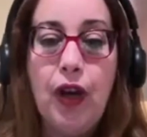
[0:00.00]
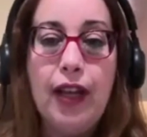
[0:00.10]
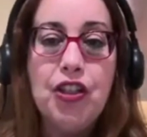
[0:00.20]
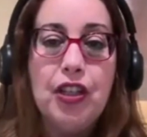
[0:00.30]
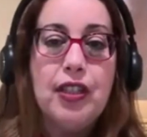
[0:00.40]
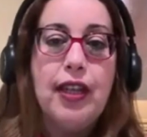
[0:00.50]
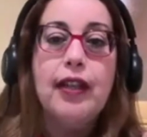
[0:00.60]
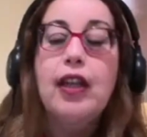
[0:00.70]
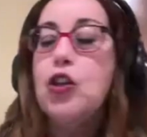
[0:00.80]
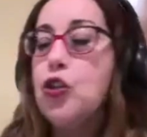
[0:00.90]
So I'll just
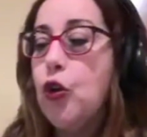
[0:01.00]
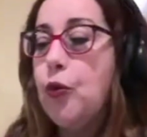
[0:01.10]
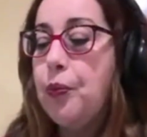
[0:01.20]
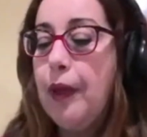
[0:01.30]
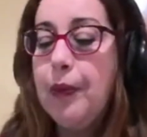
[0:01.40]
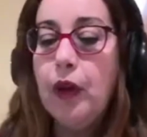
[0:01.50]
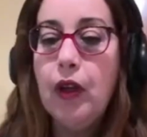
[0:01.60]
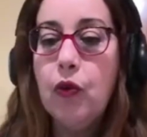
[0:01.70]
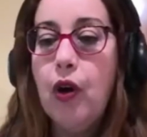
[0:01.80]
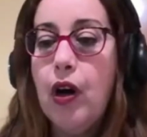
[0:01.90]
tell, so
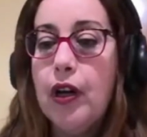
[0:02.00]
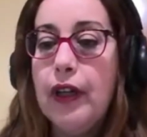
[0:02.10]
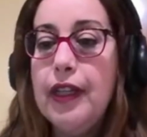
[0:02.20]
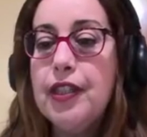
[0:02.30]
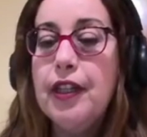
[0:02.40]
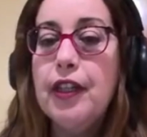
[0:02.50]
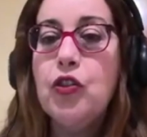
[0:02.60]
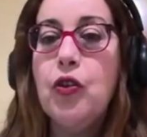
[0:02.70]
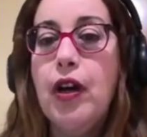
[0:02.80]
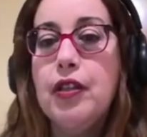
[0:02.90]
people who are listening
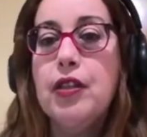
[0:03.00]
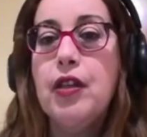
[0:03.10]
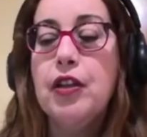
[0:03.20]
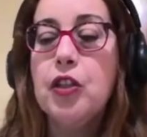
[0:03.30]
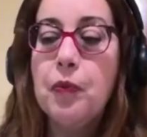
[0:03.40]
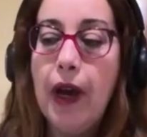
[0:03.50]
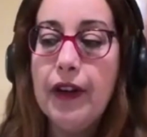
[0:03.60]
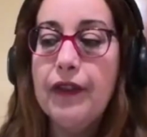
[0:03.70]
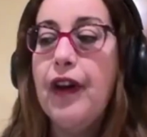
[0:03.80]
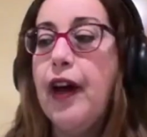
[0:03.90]
to us on
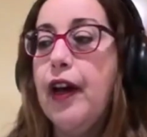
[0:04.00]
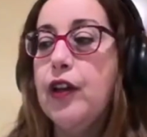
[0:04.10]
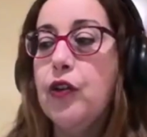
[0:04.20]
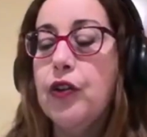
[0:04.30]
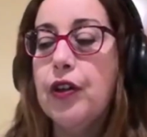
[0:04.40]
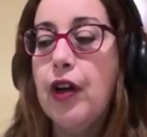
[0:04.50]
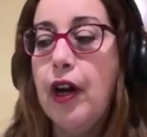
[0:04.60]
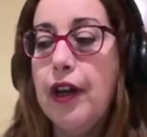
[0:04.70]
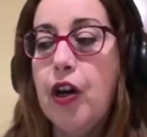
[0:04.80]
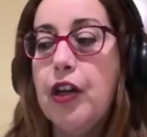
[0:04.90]
Spotify or
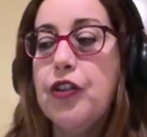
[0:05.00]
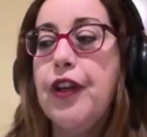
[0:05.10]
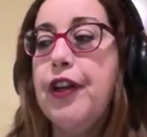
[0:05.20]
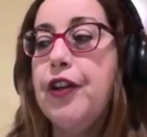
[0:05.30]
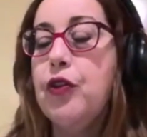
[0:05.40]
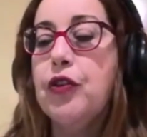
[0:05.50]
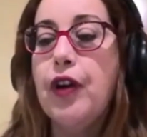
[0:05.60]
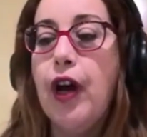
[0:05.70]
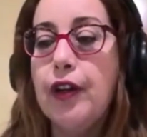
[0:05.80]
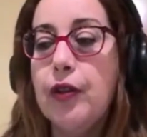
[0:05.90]
iHeartRadio
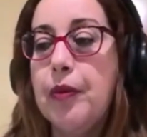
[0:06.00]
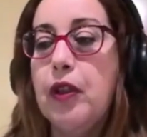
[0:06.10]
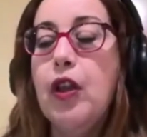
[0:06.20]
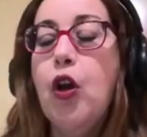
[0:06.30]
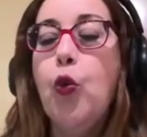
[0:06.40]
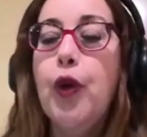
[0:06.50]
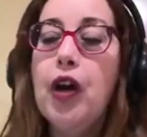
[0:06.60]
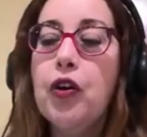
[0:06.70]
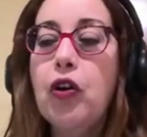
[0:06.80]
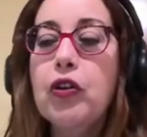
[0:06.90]
or Audible, we
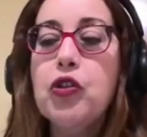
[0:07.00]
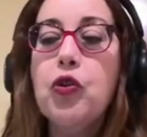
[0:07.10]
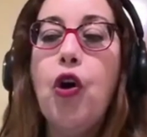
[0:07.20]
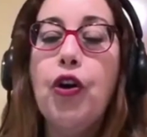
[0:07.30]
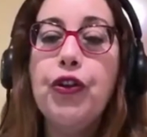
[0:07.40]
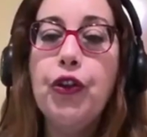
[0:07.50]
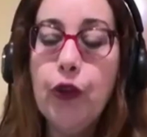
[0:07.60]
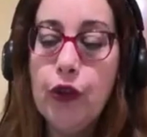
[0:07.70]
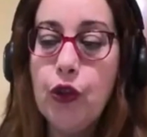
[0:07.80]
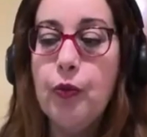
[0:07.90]
are also on
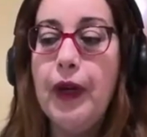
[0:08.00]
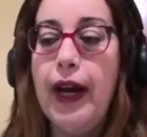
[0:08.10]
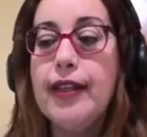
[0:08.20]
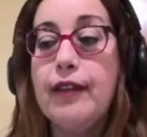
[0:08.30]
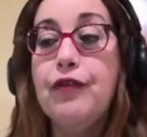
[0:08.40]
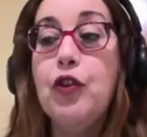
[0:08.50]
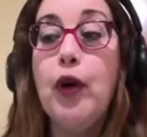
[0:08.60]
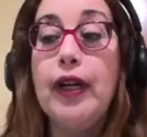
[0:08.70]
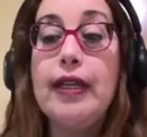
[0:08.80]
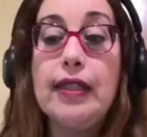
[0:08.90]
YouTube, guys, if you
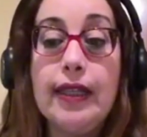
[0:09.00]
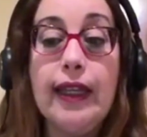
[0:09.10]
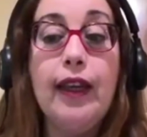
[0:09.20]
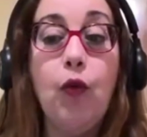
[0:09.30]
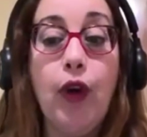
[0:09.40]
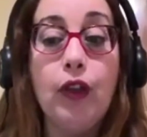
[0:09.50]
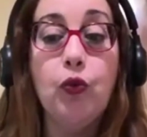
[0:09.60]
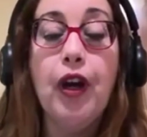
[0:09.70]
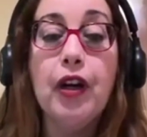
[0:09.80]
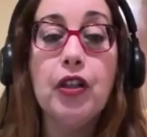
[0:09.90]
want to see what
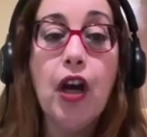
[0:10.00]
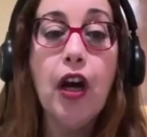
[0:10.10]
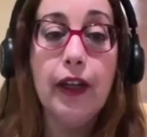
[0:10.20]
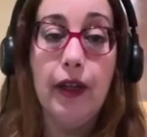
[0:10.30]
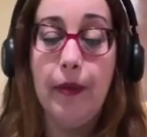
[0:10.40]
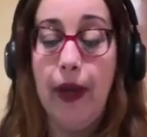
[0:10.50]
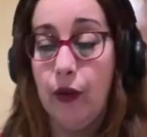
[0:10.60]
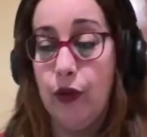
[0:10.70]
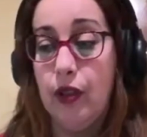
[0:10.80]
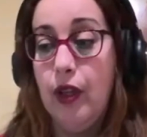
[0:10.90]
we are talking
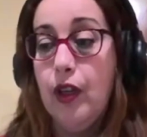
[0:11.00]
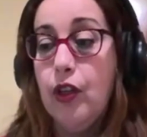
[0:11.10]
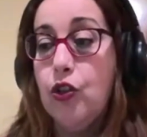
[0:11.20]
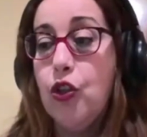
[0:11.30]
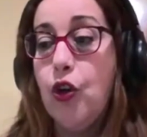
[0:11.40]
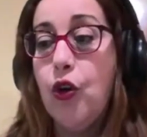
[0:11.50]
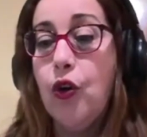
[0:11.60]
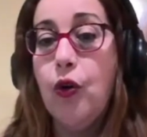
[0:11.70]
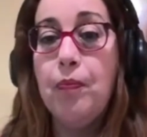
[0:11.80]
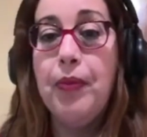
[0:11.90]
about.
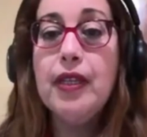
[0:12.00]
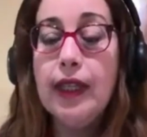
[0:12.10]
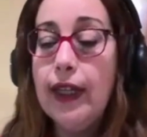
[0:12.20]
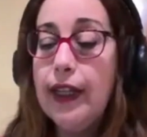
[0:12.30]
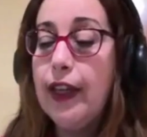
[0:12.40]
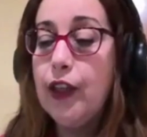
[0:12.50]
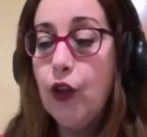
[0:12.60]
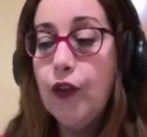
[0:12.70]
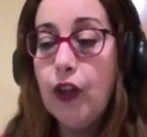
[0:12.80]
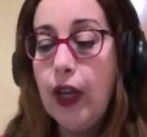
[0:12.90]
So basically, the
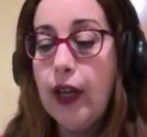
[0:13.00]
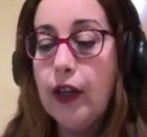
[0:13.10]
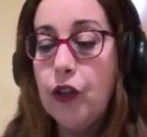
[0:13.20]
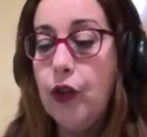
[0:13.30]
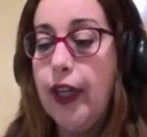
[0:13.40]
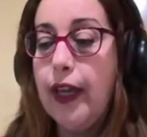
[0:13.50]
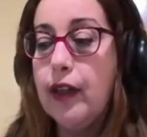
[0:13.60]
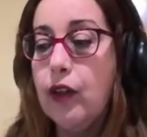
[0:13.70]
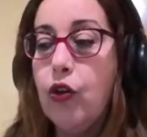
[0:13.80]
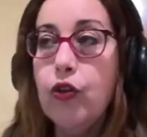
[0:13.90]
uvula, you
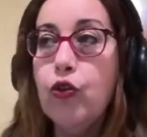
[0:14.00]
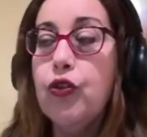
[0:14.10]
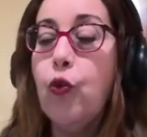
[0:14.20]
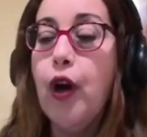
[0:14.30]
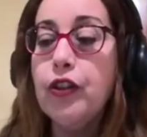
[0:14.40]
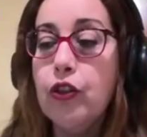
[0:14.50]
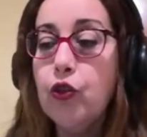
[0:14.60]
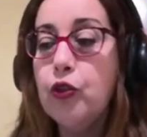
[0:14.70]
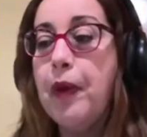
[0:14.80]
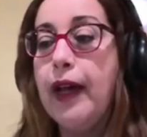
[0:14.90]
can go to the Wonder
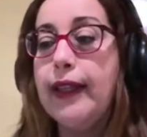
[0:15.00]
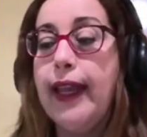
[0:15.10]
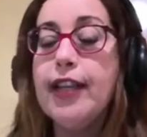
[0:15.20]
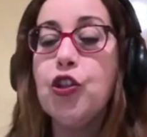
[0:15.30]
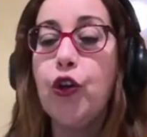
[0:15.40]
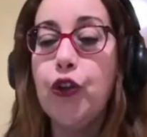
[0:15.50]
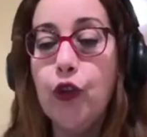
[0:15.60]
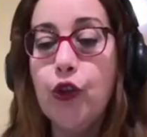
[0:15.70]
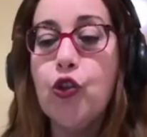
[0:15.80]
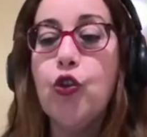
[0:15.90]
Tooth podcast on
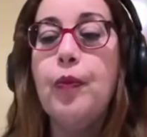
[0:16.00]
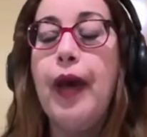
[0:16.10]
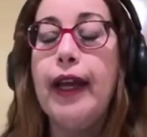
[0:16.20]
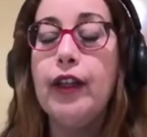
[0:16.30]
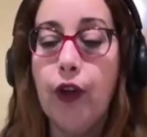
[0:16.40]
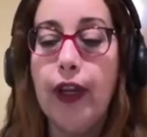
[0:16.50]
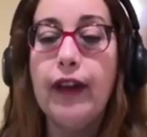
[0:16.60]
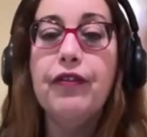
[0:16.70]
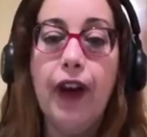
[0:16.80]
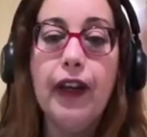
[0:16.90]
YouTube and you
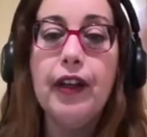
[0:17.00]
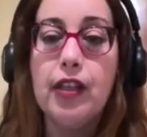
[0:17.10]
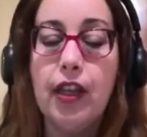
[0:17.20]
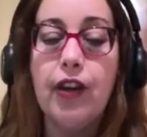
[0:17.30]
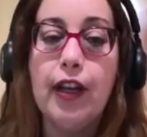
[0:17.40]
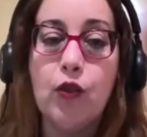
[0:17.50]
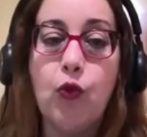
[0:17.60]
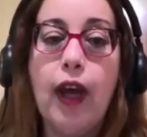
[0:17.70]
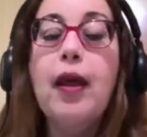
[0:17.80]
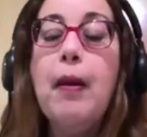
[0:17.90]
can find us there as
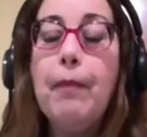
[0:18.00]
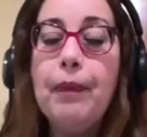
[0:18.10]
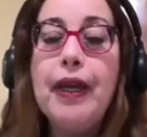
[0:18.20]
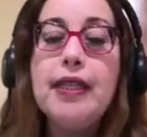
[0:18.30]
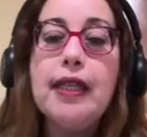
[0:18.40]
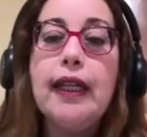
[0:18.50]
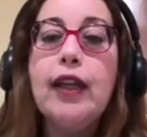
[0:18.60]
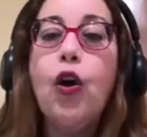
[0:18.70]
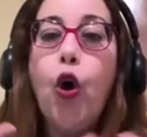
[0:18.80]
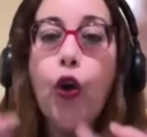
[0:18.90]
well. But
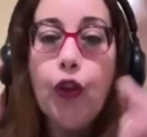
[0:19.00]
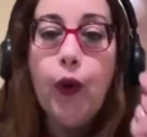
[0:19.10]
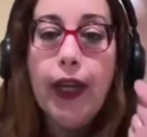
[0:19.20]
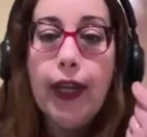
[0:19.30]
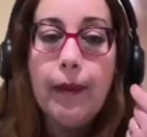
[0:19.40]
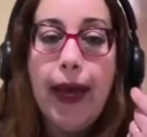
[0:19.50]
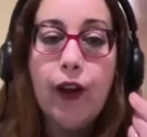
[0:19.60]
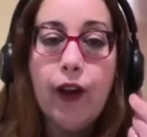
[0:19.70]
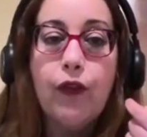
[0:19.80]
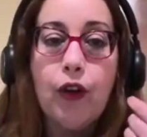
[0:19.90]
basically, all the way in the
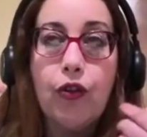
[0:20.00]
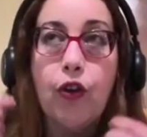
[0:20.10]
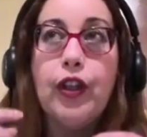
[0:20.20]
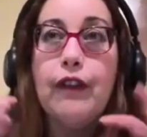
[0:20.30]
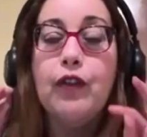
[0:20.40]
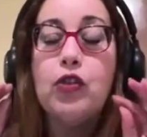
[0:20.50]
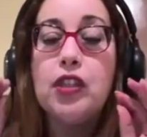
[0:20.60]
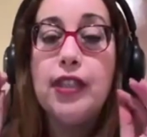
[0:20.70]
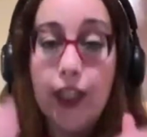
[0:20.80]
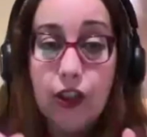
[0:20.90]
back of your throat, if you
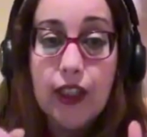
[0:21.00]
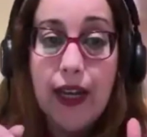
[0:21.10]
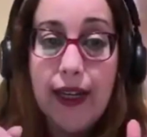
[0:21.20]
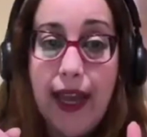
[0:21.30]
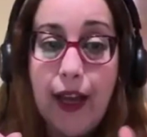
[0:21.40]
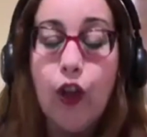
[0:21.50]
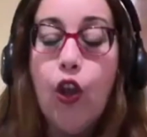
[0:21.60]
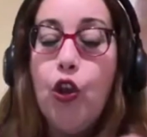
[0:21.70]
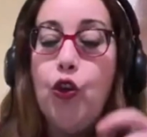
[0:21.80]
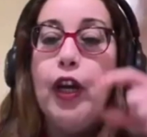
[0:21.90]
stick your tongue out,
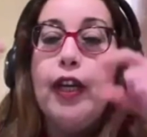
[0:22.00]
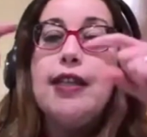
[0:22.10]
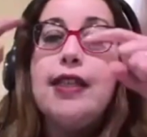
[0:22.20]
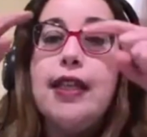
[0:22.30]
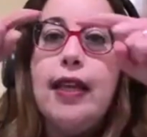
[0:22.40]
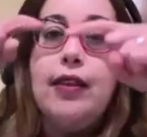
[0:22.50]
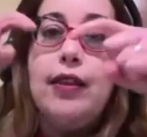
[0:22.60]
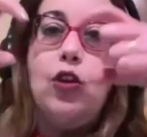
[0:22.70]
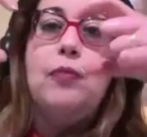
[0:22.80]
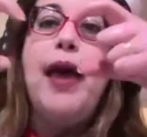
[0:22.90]
you're going to see
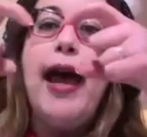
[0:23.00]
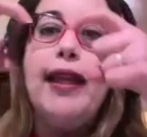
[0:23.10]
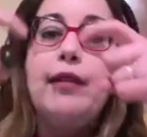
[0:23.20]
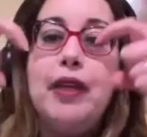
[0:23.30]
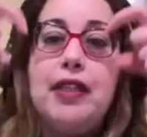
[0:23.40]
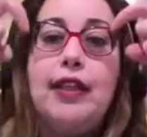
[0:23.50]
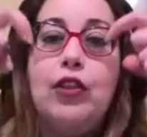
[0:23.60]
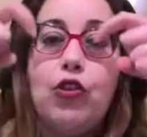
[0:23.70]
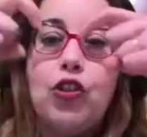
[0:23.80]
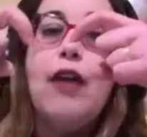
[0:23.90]
your palate, basically
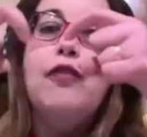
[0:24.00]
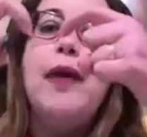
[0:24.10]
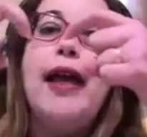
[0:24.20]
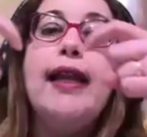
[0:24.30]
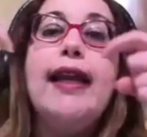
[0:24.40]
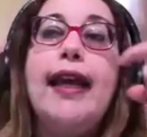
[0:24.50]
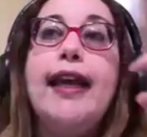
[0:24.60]
your soft palate.